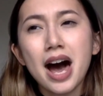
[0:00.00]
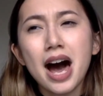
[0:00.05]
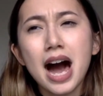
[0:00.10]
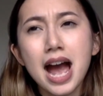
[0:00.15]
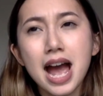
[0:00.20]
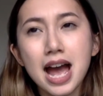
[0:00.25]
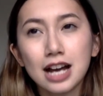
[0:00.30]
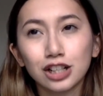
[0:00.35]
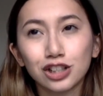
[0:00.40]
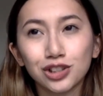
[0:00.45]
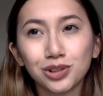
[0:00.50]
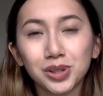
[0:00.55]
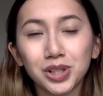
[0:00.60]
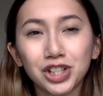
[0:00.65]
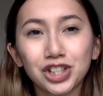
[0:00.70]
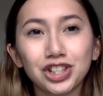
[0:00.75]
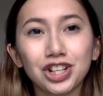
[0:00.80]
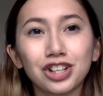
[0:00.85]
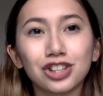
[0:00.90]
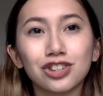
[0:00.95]
I had to
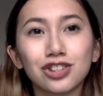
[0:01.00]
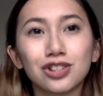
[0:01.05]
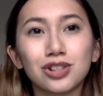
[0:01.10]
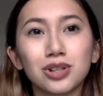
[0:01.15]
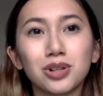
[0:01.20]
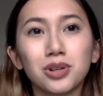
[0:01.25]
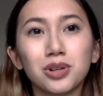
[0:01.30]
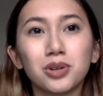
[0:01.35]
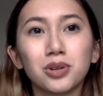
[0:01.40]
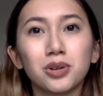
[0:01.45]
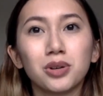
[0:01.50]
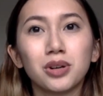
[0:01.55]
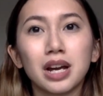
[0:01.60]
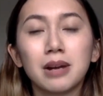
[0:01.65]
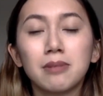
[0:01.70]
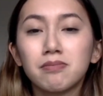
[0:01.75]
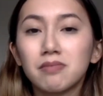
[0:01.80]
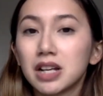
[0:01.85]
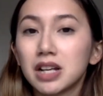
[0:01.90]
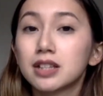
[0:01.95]
adjust to,
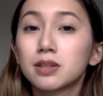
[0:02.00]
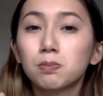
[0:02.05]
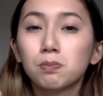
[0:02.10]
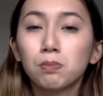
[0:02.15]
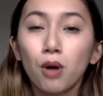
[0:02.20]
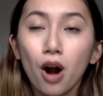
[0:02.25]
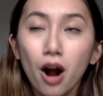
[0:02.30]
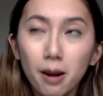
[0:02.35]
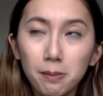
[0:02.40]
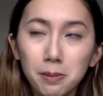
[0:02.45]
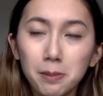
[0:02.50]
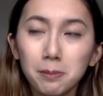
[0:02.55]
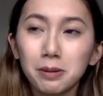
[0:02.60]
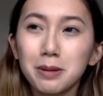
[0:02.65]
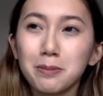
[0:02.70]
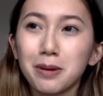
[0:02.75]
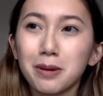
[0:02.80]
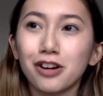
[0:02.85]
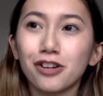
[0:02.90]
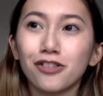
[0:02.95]
and it's
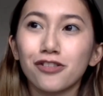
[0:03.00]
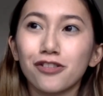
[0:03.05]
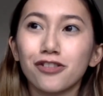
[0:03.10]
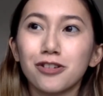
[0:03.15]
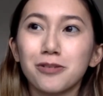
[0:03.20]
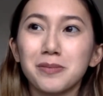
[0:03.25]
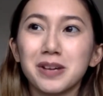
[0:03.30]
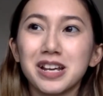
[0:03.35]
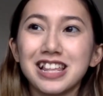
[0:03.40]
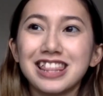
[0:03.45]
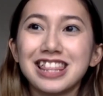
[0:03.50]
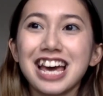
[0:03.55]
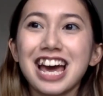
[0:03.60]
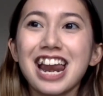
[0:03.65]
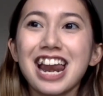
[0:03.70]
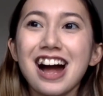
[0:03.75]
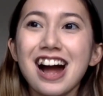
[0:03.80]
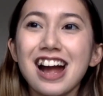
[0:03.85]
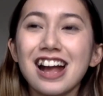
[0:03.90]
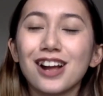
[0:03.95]
probably better for me
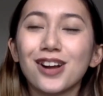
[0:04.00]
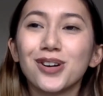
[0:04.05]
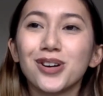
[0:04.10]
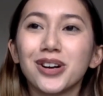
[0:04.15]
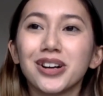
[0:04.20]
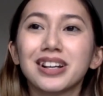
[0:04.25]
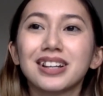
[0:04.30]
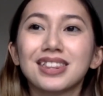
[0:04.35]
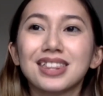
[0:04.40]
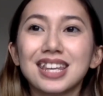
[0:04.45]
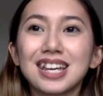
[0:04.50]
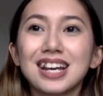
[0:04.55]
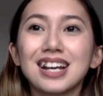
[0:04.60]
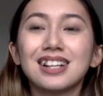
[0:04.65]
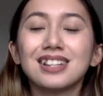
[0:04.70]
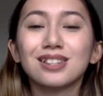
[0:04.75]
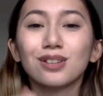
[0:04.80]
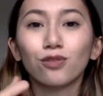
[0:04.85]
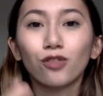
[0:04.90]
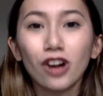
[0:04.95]
that I cook
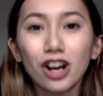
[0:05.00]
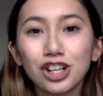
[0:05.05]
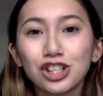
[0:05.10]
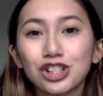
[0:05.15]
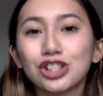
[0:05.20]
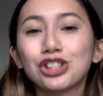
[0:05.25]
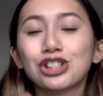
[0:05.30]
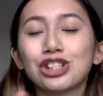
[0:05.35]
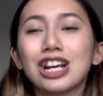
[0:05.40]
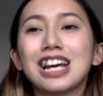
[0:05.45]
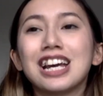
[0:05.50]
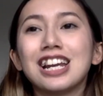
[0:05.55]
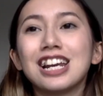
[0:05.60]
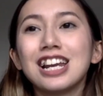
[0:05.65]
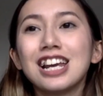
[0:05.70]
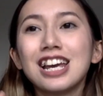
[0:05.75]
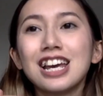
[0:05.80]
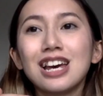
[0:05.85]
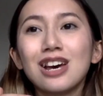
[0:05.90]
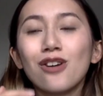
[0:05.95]
things fresh and
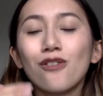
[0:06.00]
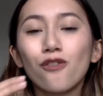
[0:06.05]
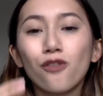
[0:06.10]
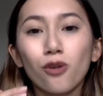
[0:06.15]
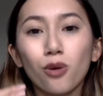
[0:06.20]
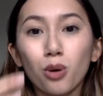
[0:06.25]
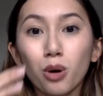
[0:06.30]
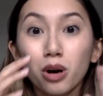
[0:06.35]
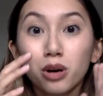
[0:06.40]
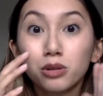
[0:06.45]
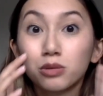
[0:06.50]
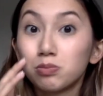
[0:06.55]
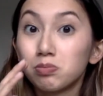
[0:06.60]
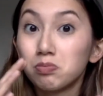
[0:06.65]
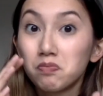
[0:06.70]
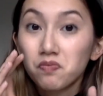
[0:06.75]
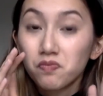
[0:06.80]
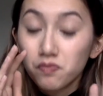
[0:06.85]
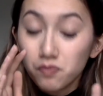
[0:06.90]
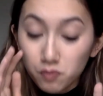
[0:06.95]
for
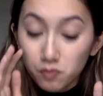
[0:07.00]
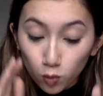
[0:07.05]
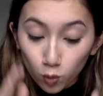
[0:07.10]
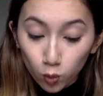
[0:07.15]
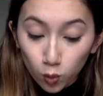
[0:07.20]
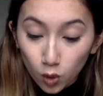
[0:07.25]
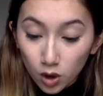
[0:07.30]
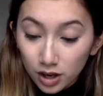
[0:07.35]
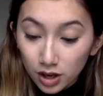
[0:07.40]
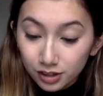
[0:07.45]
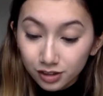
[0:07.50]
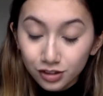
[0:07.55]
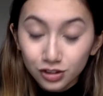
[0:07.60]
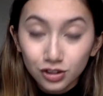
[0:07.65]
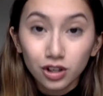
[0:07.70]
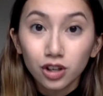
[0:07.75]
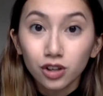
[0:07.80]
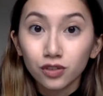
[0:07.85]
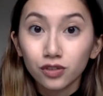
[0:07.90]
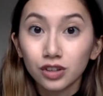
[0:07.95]
one
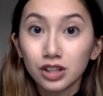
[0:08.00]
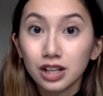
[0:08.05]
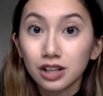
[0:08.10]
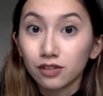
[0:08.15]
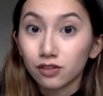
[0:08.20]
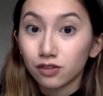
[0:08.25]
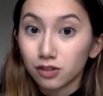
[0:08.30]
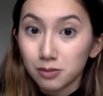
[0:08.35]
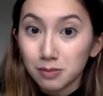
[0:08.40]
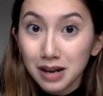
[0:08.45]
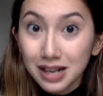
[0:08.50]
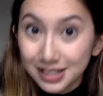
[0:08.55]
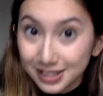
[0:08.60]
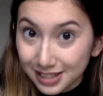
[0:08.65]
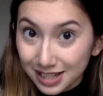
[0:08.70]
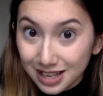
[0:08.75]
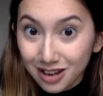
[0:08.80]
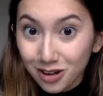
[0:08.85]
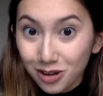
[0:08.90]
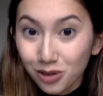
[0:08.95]
serving for
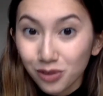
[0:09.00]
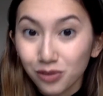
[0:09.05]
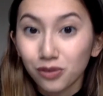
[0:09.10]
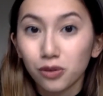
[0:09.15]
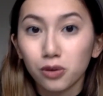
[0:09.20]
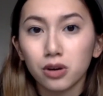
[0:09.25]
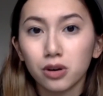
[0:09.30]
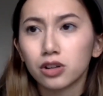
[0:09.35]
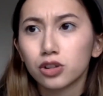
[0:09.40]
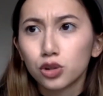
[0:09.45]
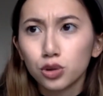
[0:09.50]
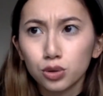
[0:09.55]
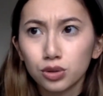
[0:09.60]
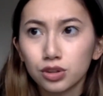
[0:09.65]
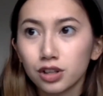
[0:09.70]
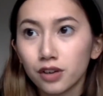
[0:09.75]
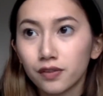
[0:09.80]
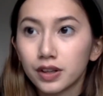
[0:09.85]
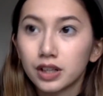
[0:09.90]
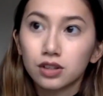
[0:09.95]
myself or 2
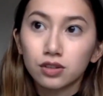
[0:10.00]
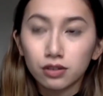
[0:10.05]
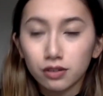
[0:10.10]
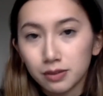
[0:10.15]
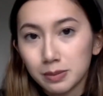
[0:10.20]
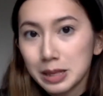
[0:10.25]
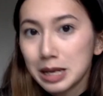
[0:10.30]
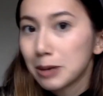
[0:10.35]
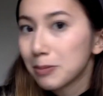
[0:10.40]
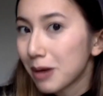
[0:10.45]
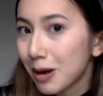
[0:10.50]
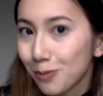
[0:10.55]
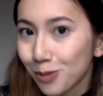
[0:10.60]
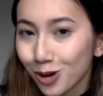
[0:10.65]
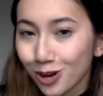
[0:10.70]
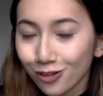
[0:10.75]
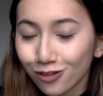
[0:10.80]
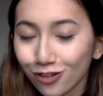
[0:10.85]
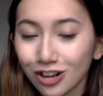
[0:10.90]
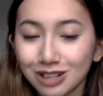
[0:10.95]
servings for me and my
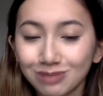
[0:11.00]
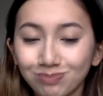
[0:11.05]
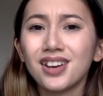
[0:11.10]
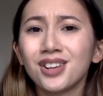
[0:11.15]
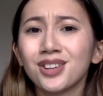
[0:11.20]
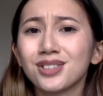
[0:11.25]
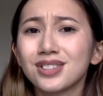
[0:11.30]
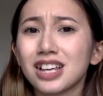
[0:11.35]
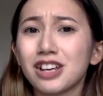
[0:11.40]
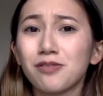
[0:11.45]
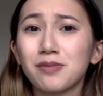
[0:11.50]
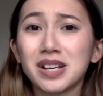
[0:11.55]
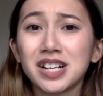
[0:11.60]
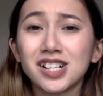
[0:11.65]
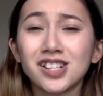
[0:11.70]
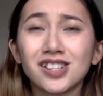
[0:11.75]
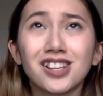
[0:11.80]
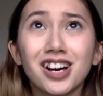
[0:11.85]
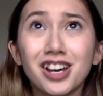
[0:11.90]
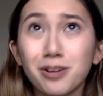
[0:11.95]
boyfriend. It'll save me a
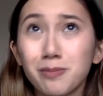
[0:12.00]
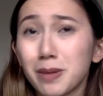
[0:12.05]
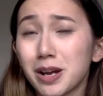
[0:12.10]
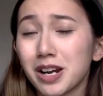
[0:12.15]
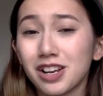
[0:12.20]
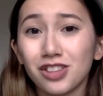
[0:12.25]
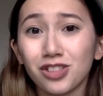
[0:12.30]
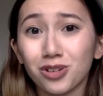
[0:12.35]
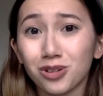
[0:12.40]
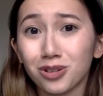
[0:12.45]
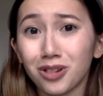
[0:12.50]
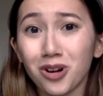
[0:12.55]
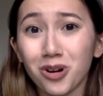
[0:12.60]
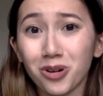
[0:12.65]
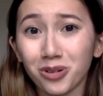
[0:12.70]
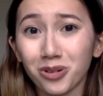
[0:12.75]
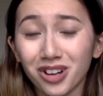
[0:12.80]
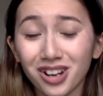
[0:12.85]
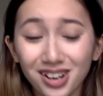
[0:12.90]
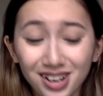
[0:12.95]
lot of money in the long
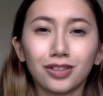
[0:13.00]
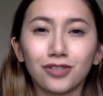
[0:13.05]
run.